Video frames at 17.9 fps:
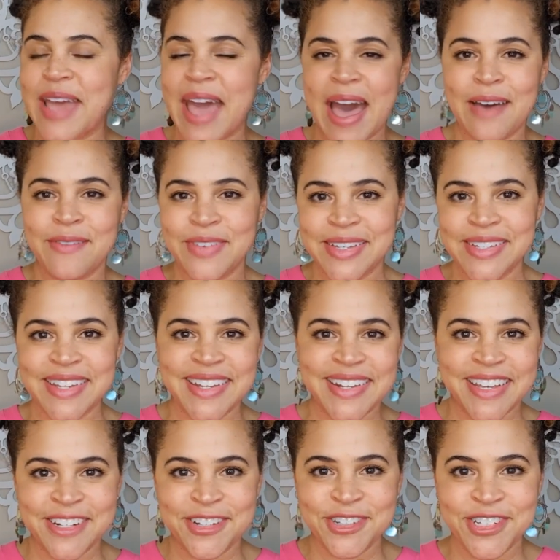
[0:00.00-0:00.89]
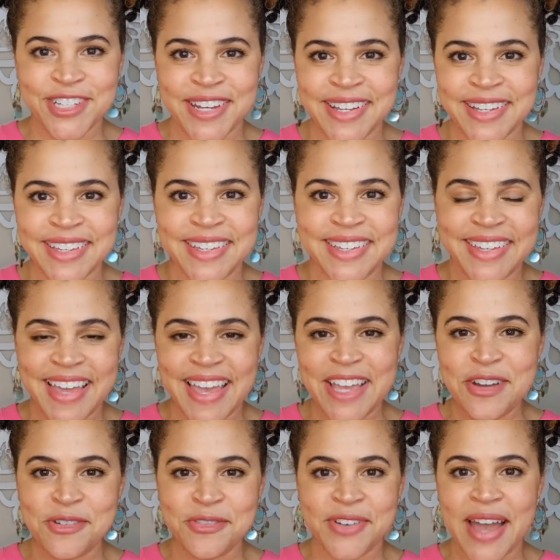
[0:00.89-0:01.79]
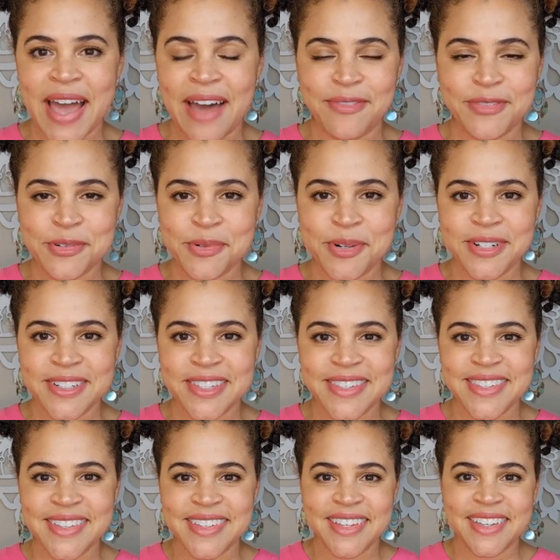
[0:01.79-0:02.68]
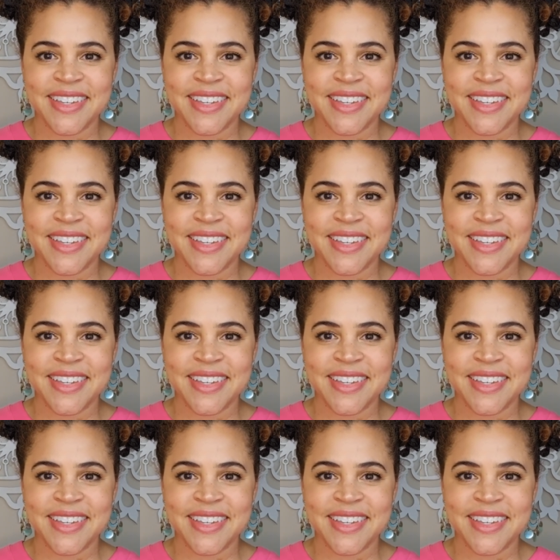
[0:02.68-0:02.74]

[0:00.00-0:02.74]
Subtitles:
having an energetic hangover afterwards?